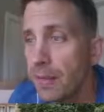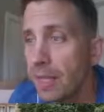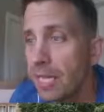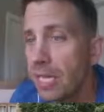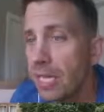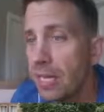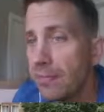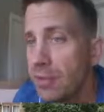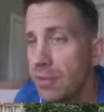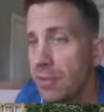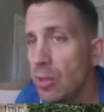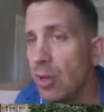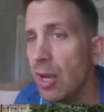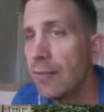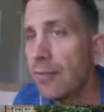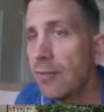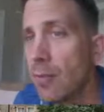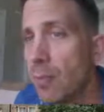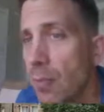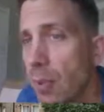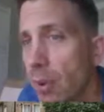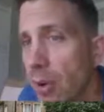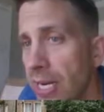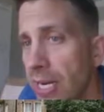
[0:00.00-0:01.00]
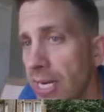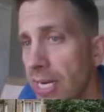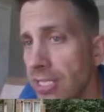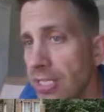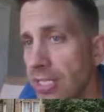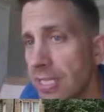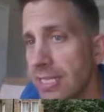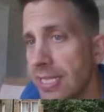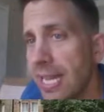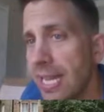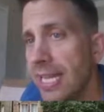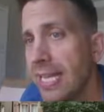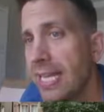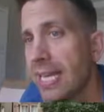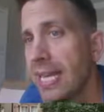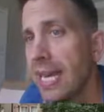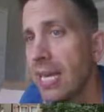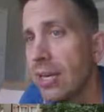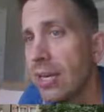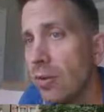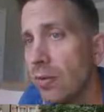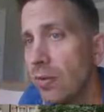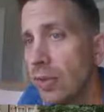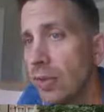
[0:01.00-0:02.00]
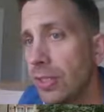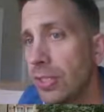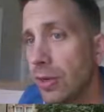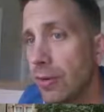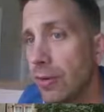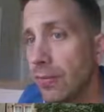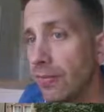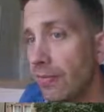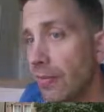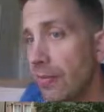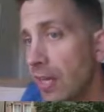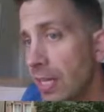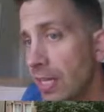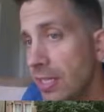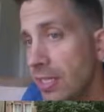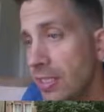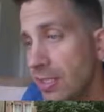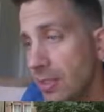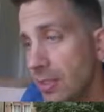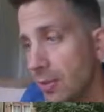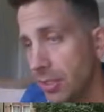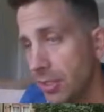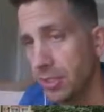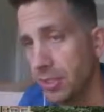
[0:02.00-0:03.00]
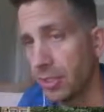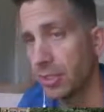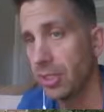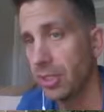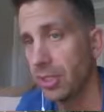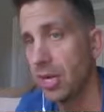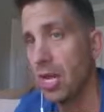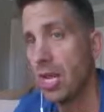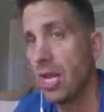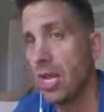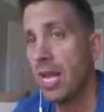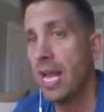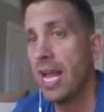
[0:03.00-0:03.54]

And if you have a branch that's hanging out over your fence or your